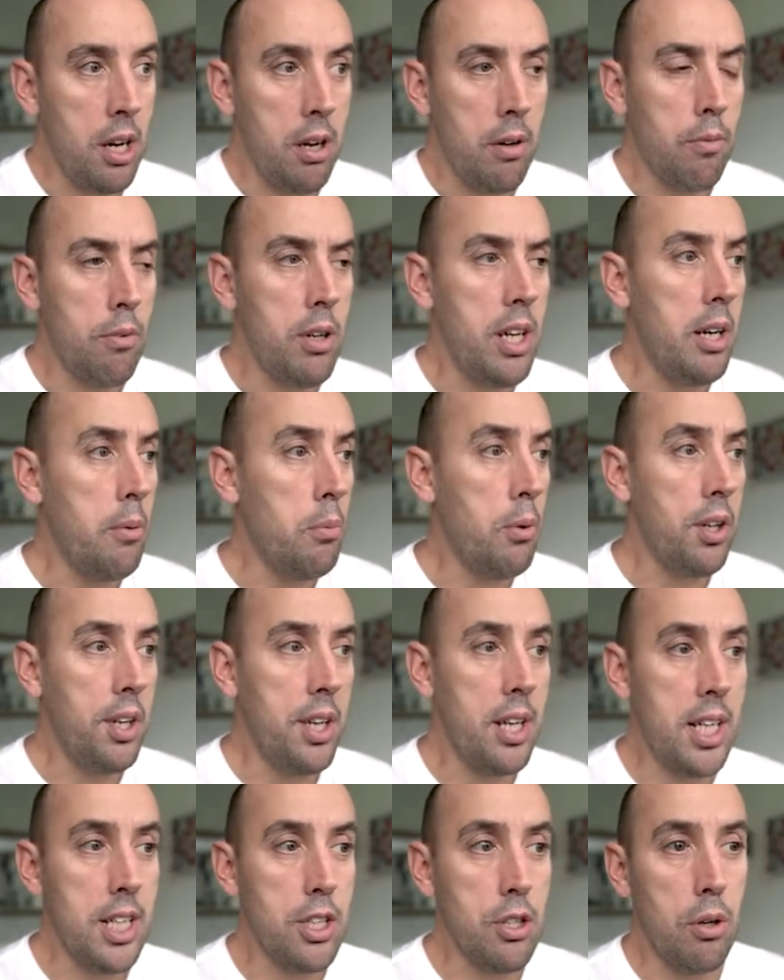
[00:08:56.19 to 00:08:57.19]
I really want
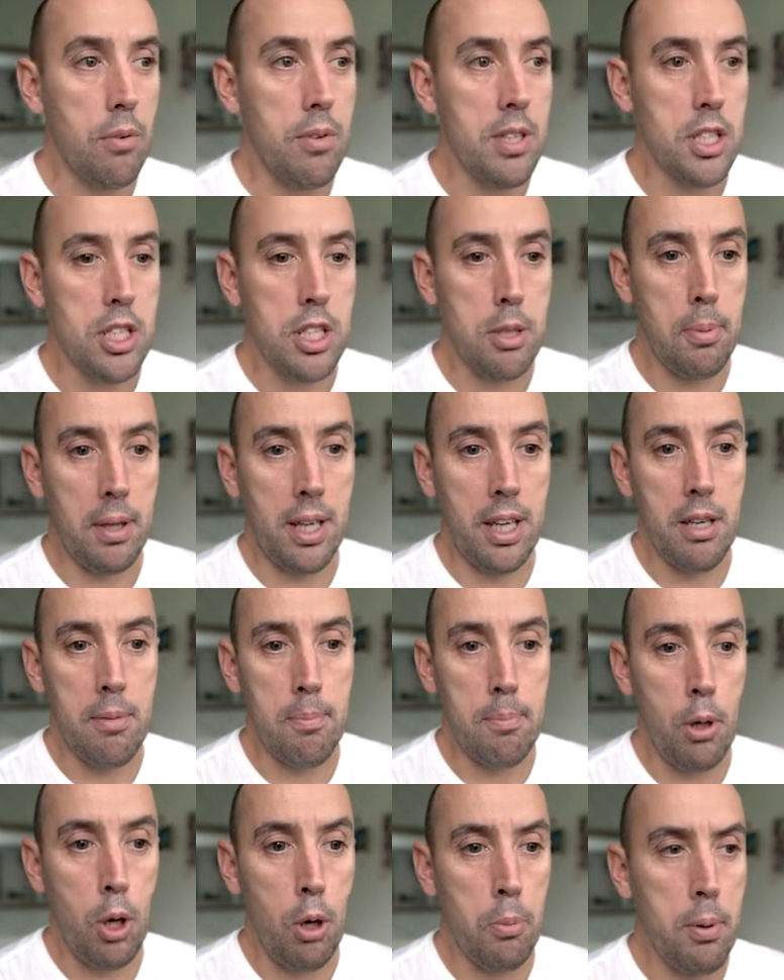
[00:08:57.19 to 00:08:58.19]
these orange to begin
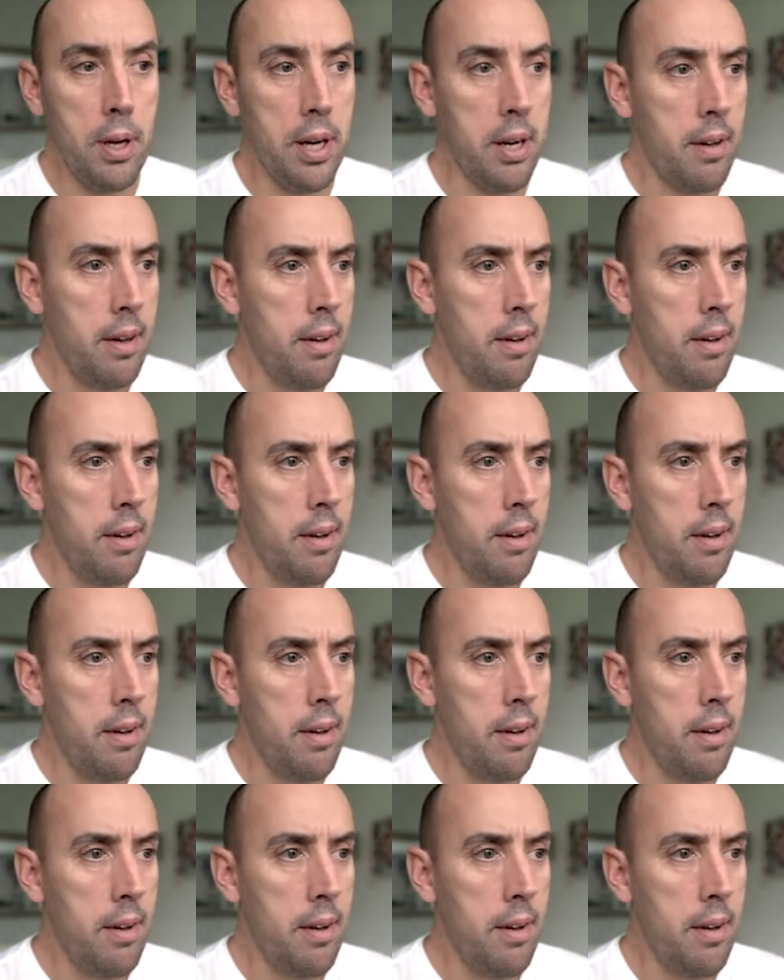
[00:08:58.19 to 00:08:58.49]
popping.